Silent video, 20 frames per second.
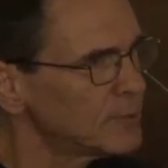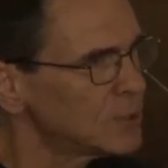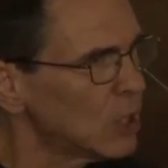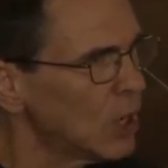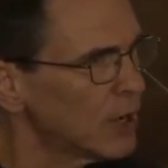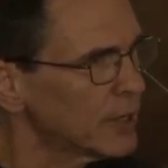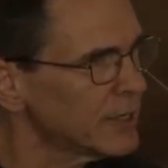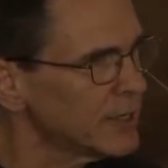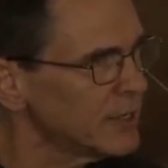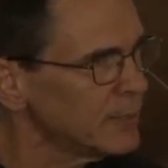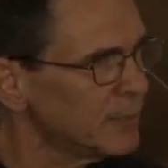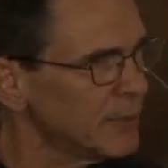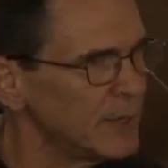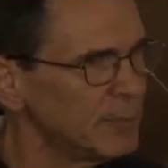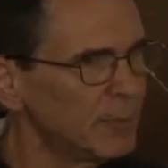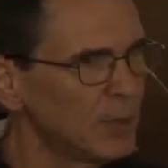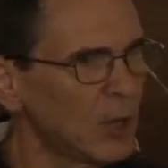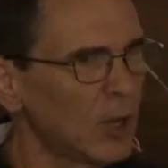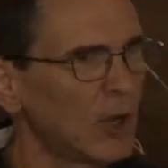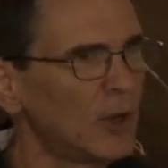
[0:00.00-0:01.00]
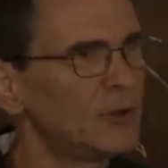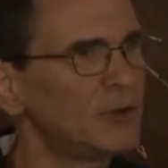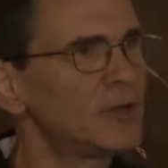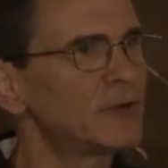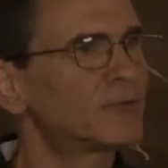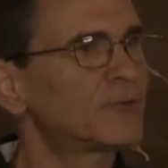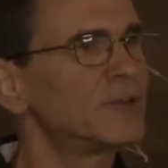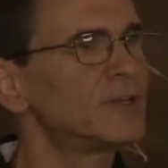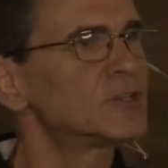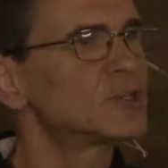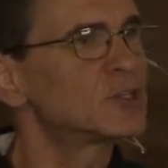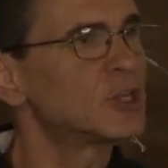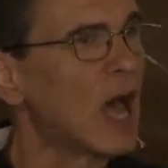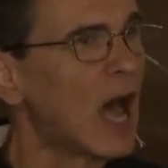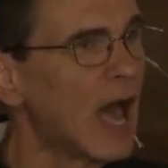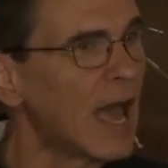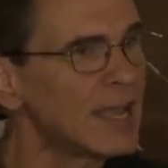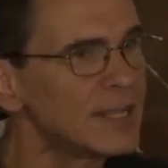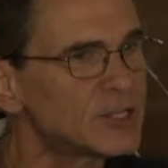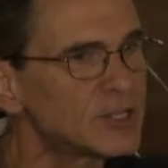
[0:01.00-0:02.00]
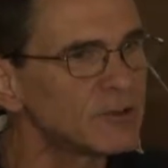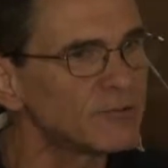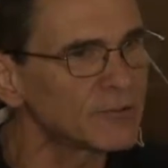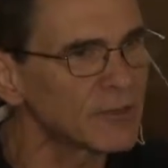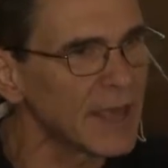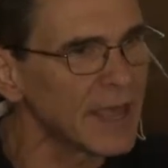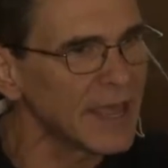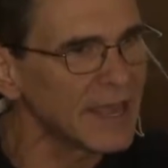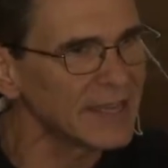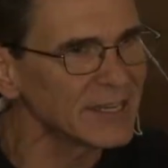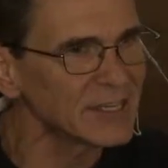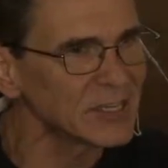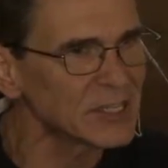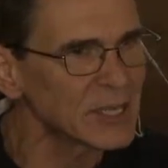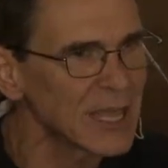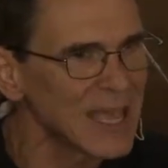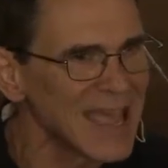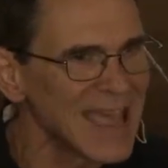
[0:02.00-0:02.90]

talking to people on different sides of things?